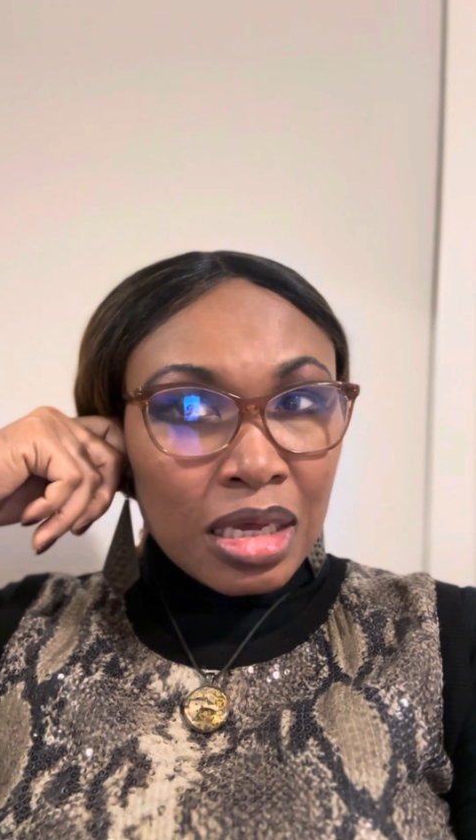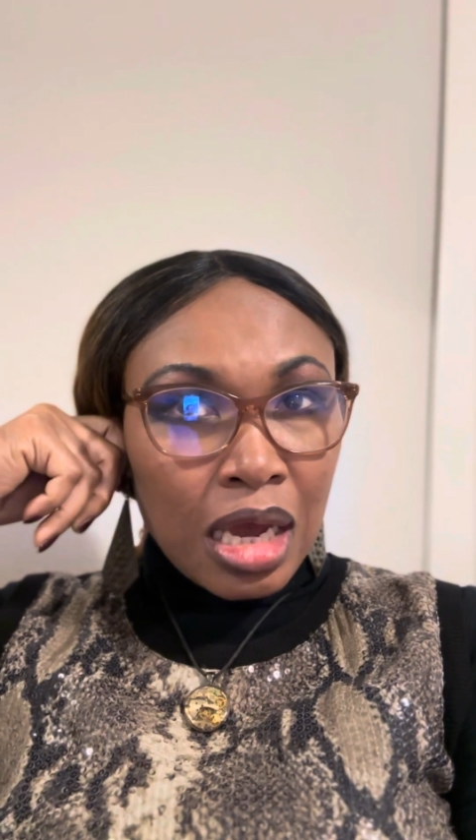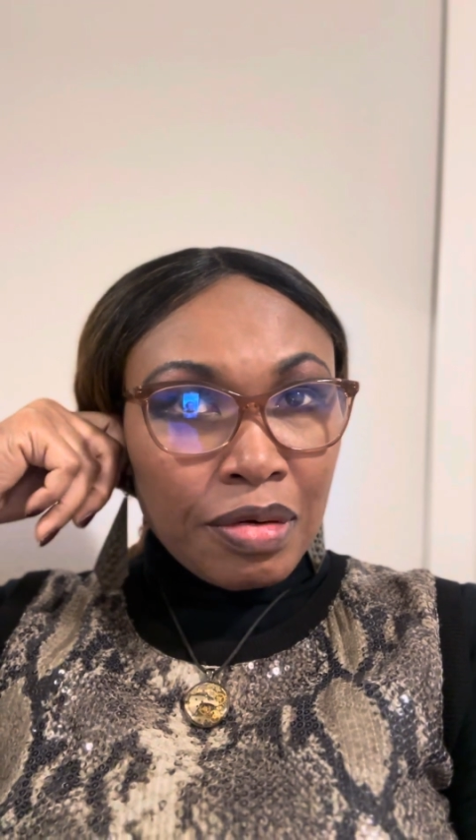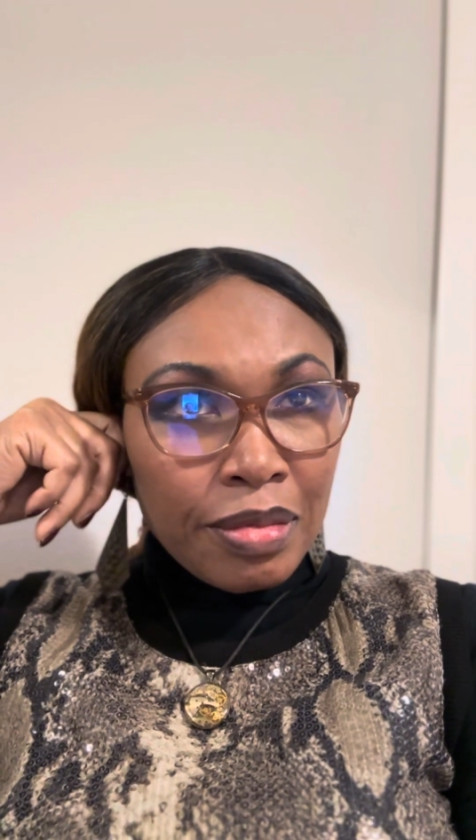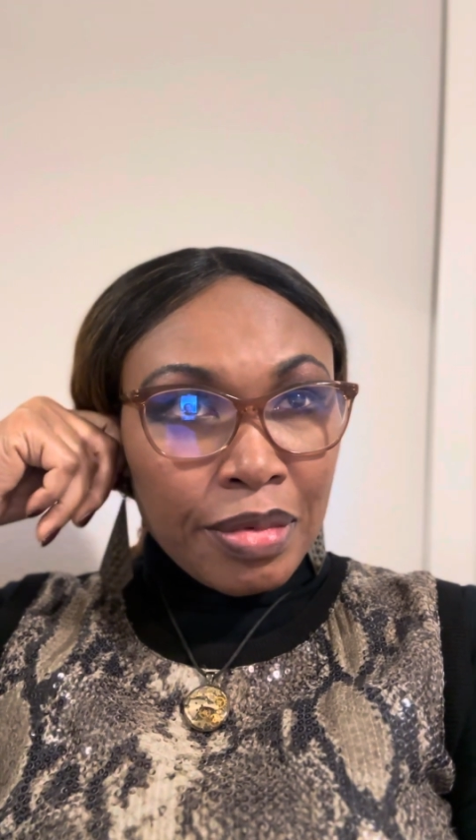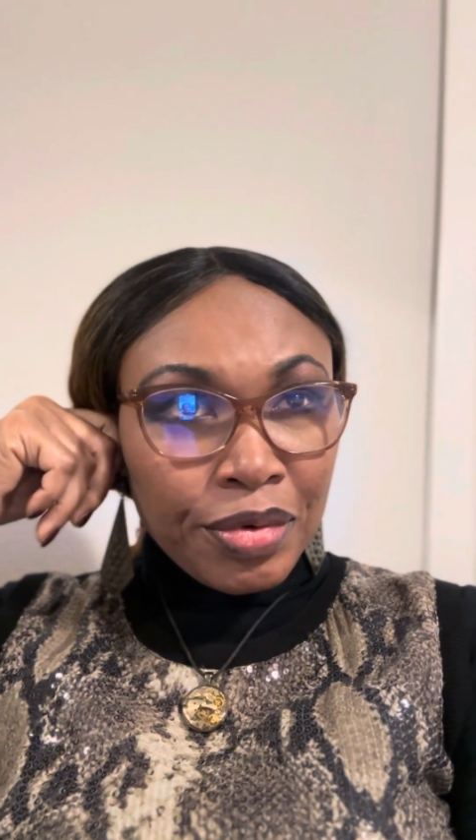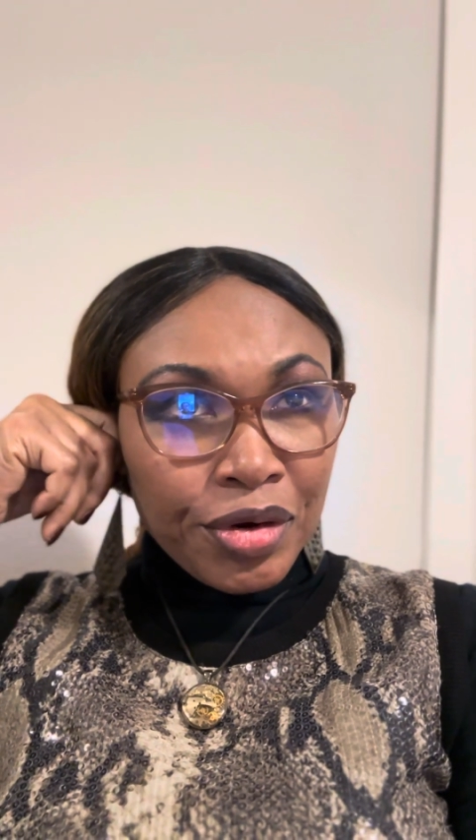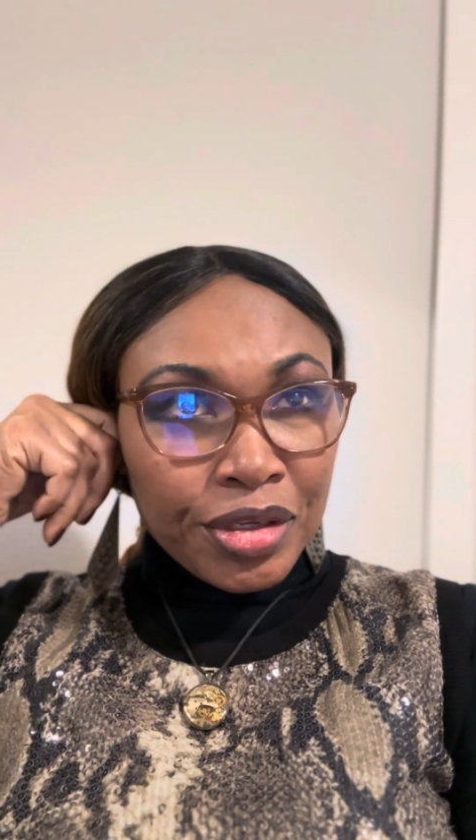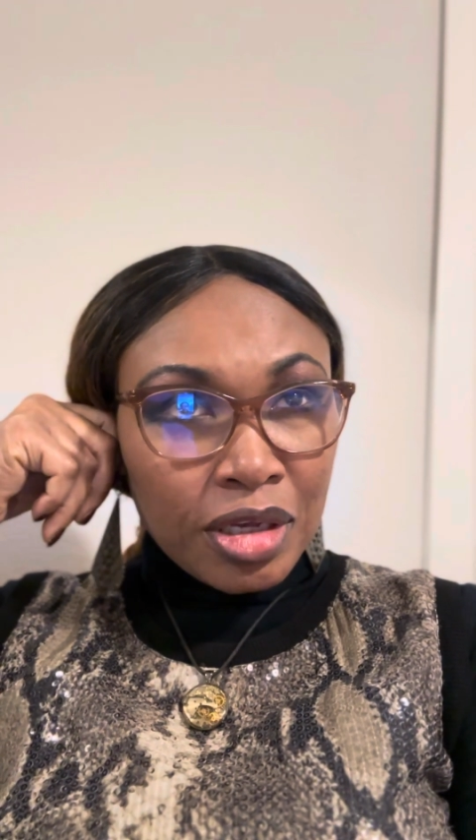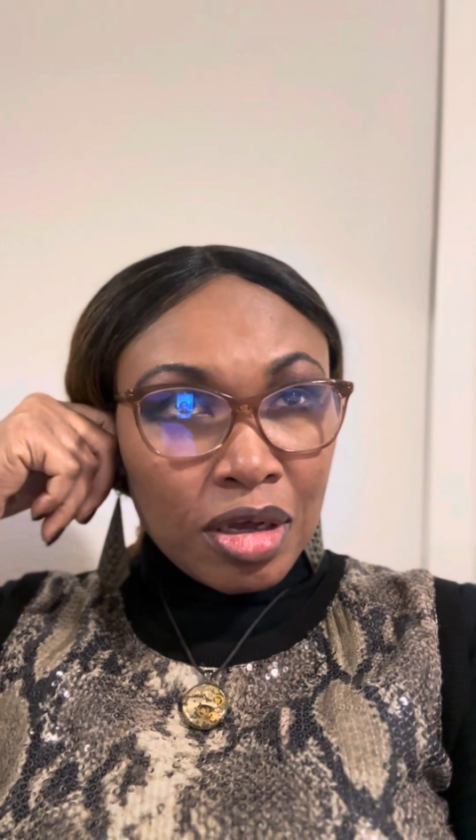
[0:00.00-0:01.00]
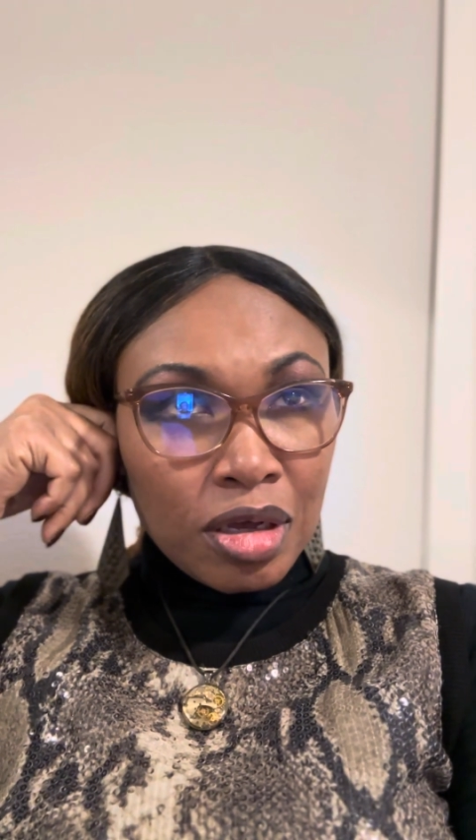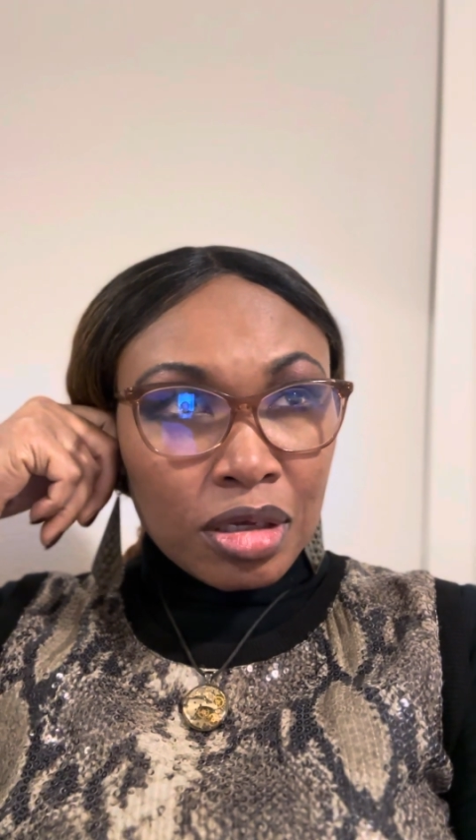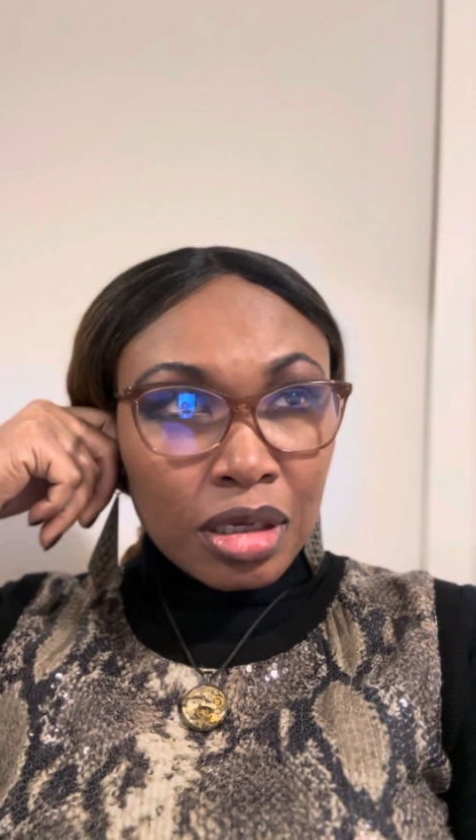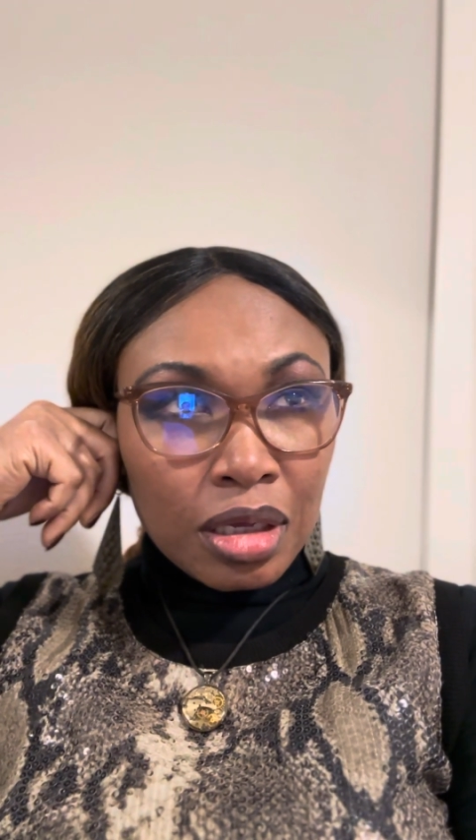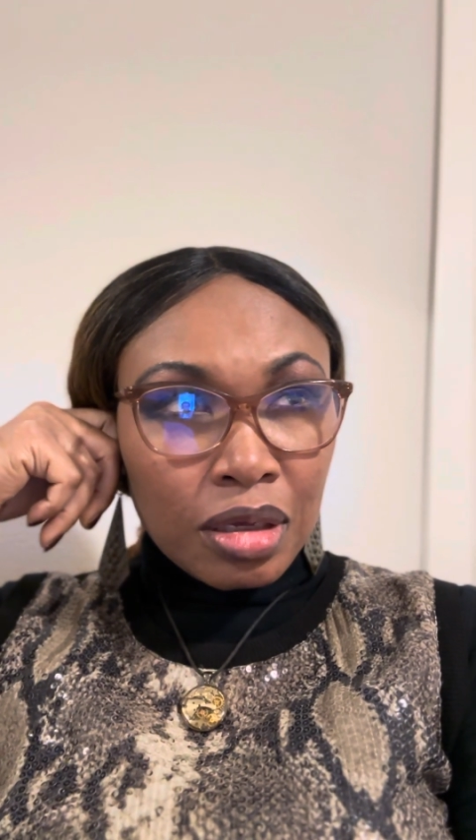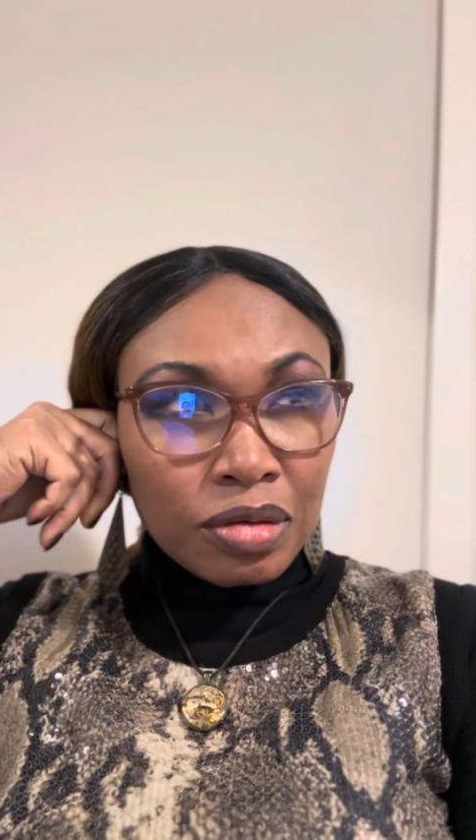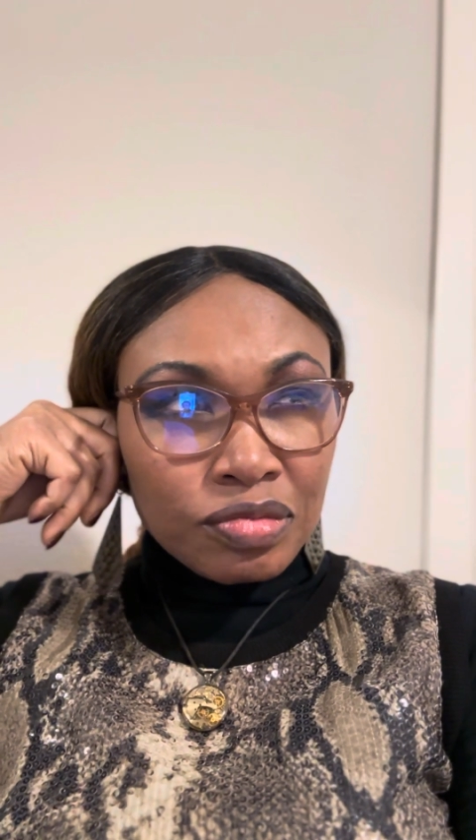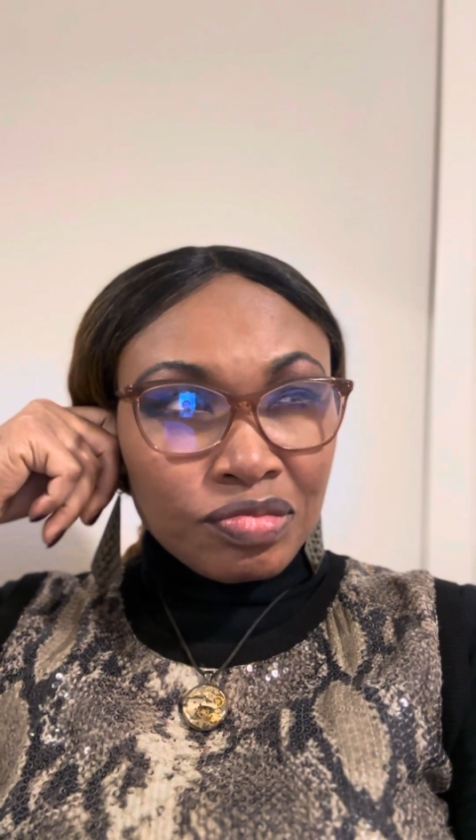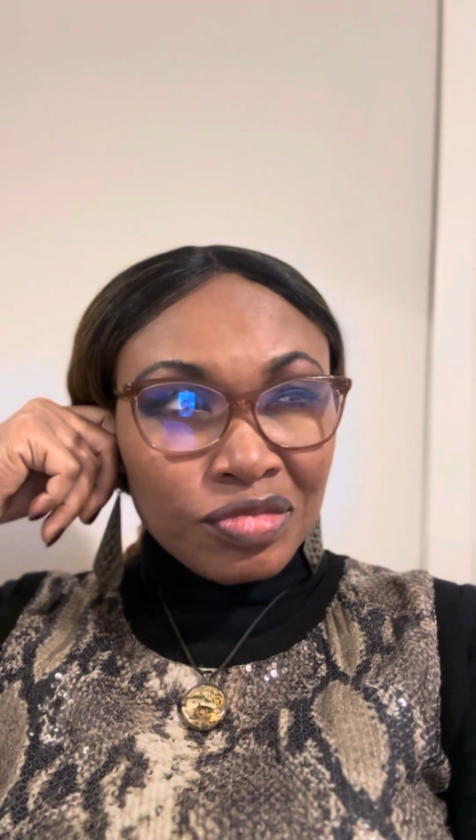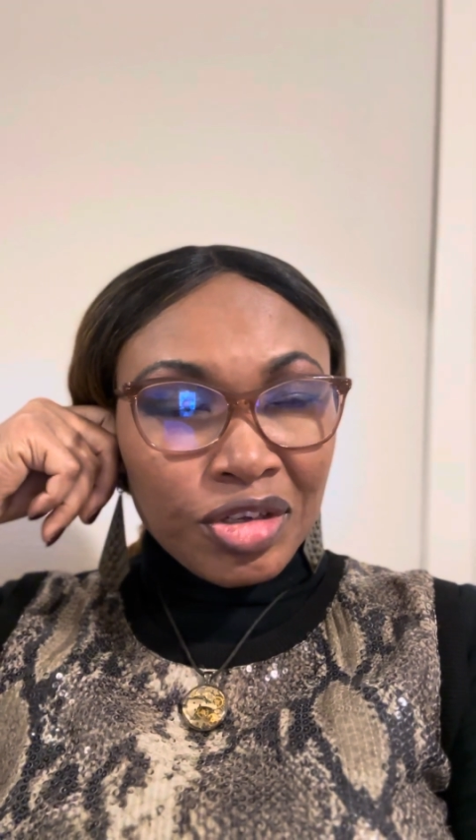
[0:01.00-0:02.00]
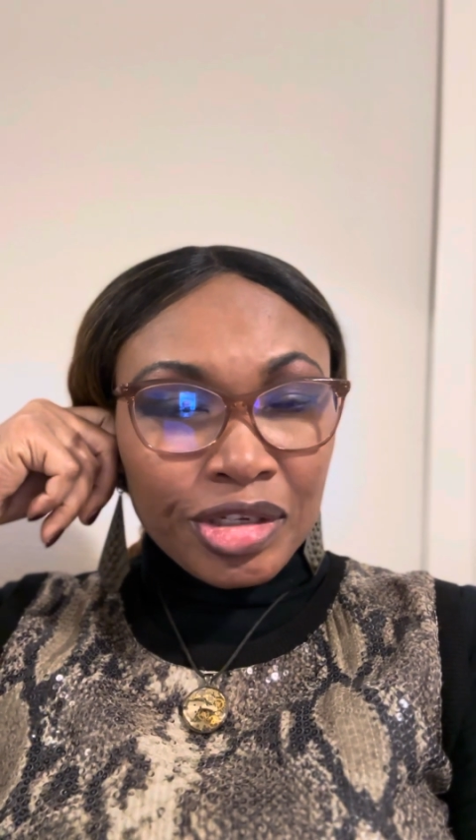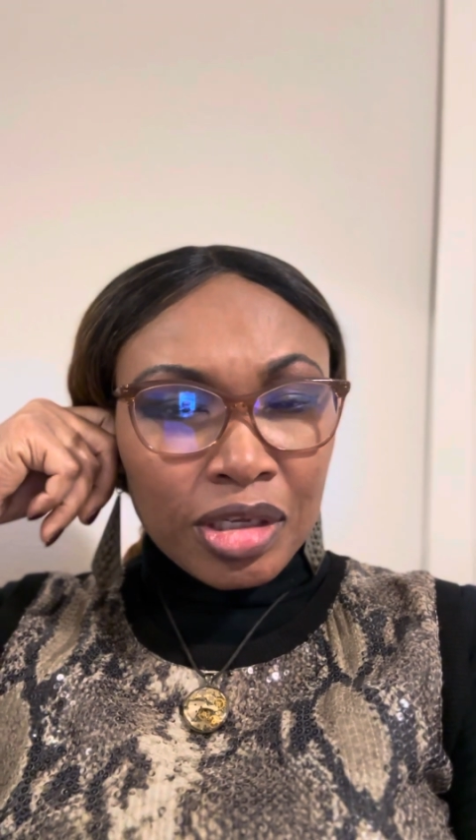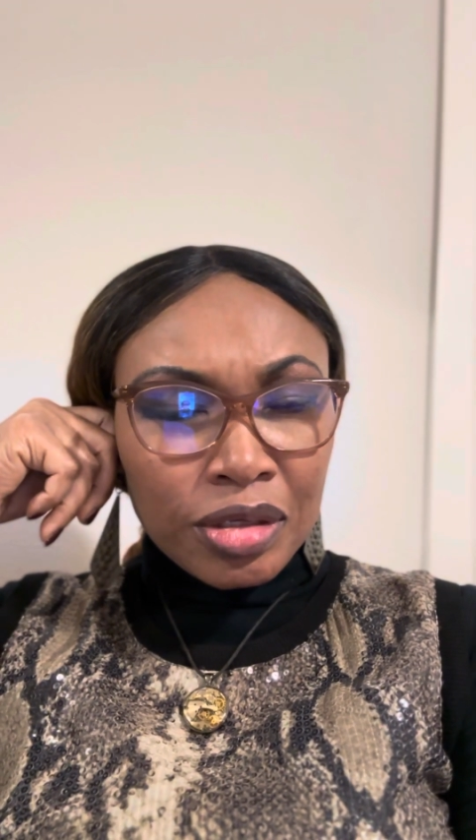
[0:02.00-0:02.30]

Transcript: I remember a song uh, years ago.